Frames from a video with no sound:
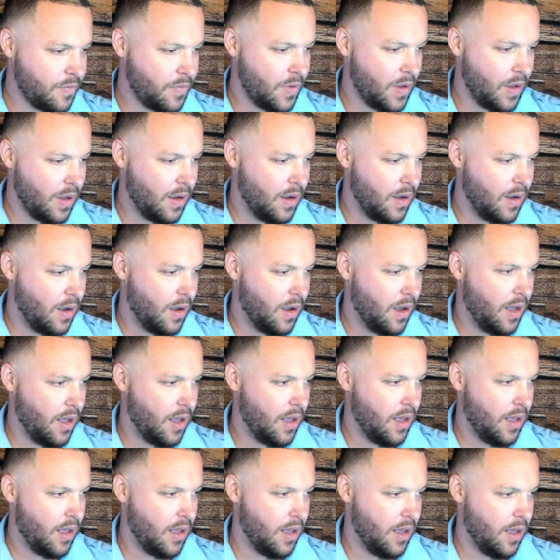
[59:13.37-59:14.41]

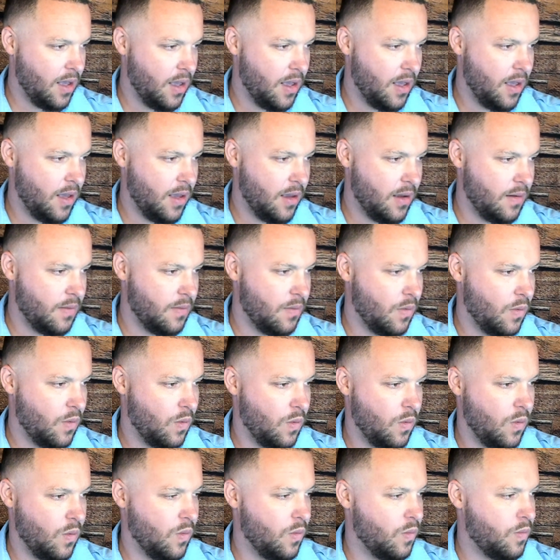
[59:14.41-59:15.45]
Uh,
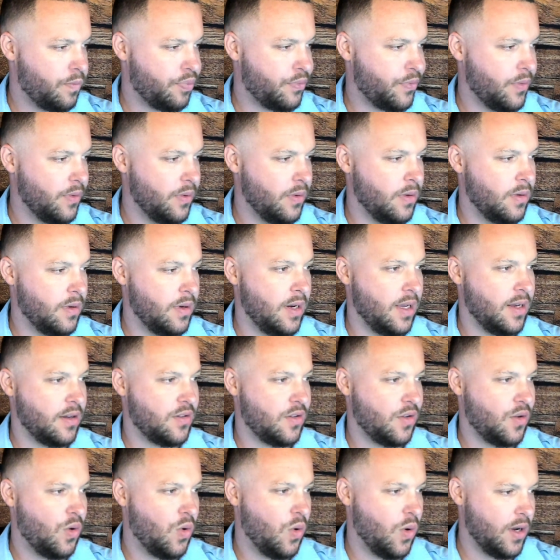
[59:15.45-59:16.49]
next
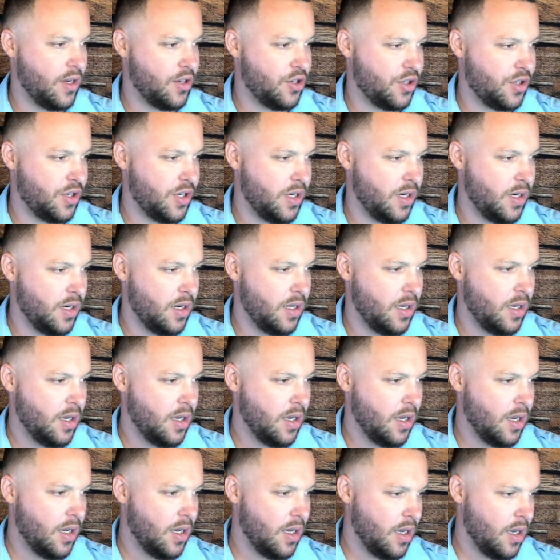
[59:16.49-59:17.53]
question.
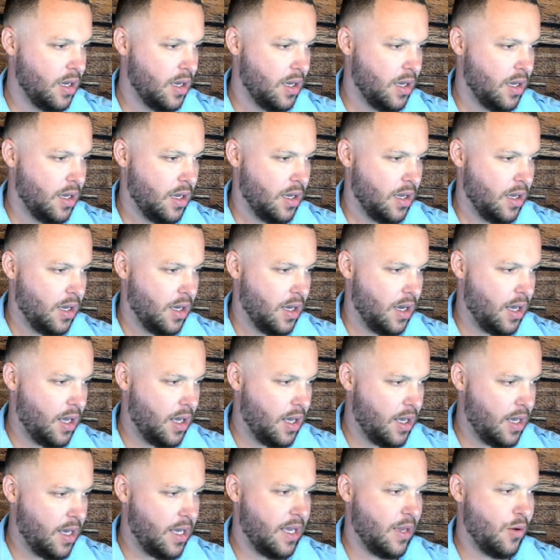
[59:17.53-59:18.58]
Uh, it would
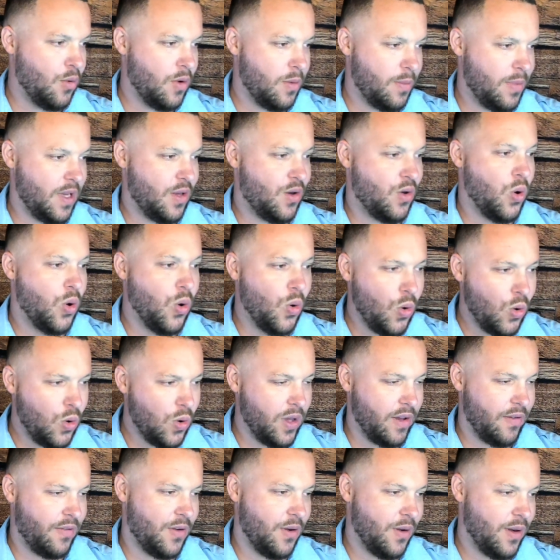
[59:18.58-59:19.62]
be cool if you
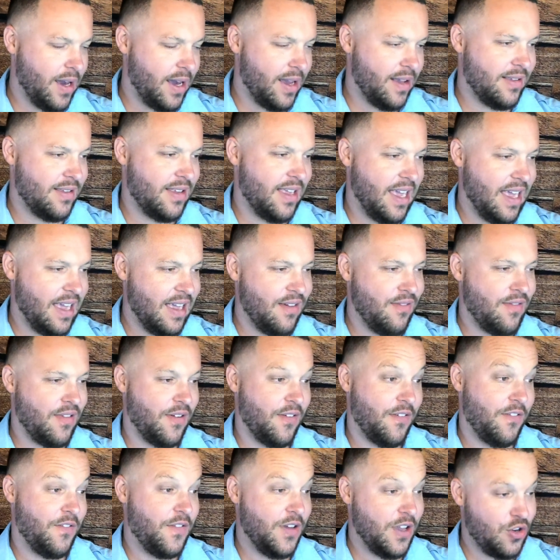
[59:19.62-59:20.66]
guys gave a fish
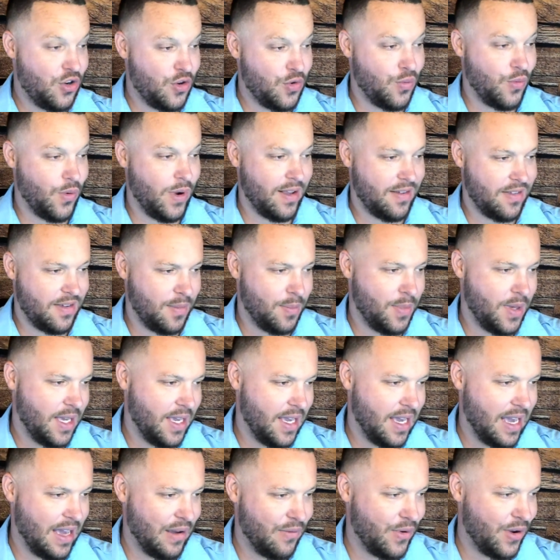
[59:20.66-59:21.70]
recipe every
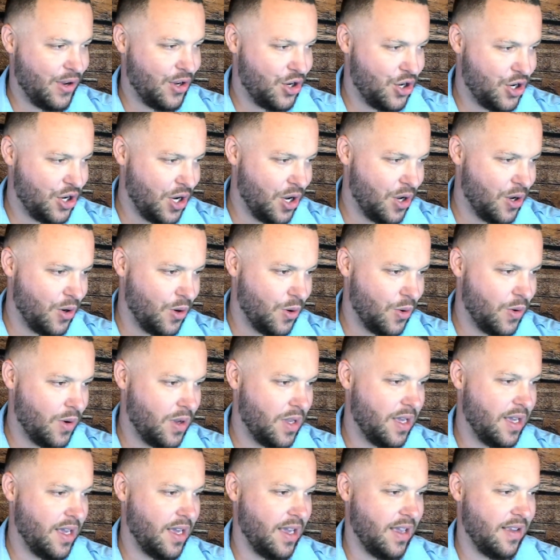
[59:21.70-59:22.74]
show.
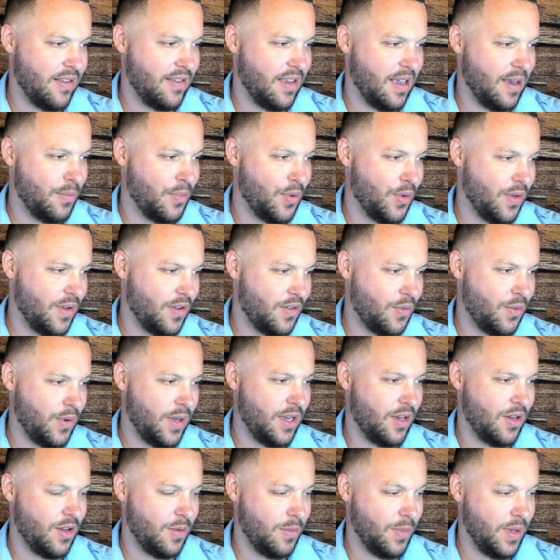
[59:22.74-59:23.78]
Example this week could be
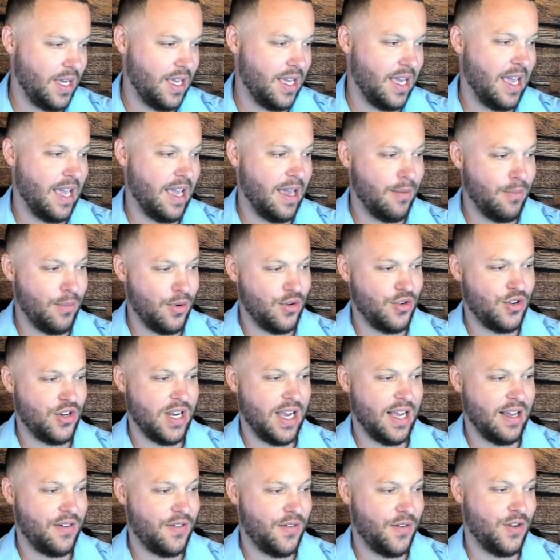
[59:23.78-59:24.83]
amberjack fish
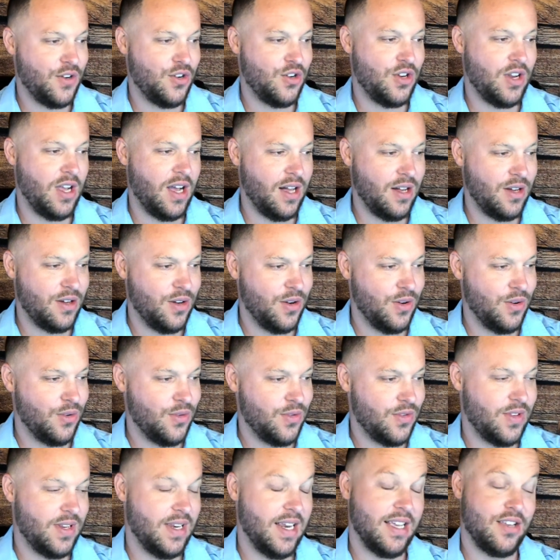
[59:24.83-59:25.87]
tacos. Next
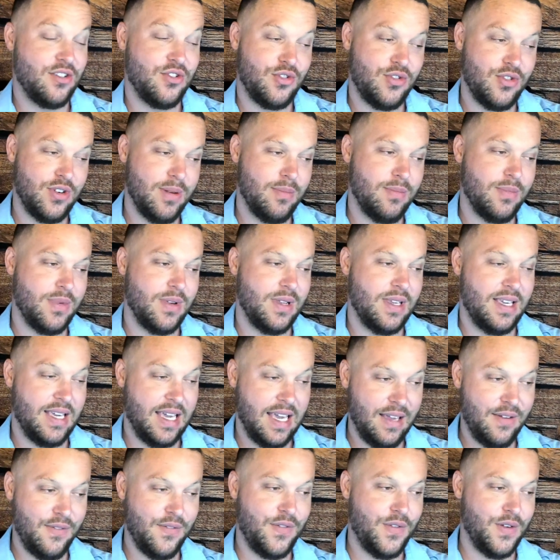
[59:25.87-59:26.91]
trip,
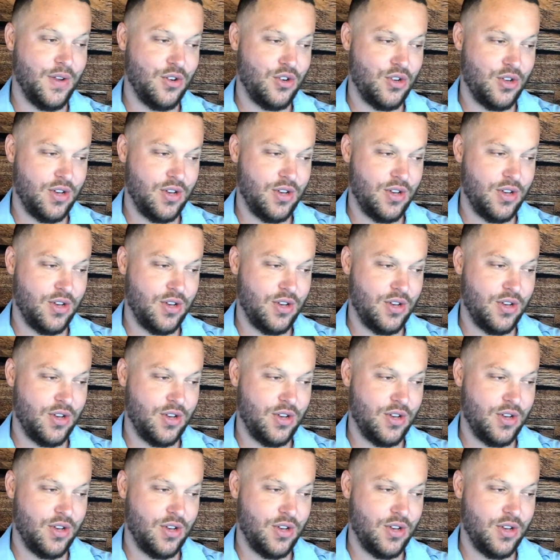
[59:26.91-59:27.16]
kingfish dip,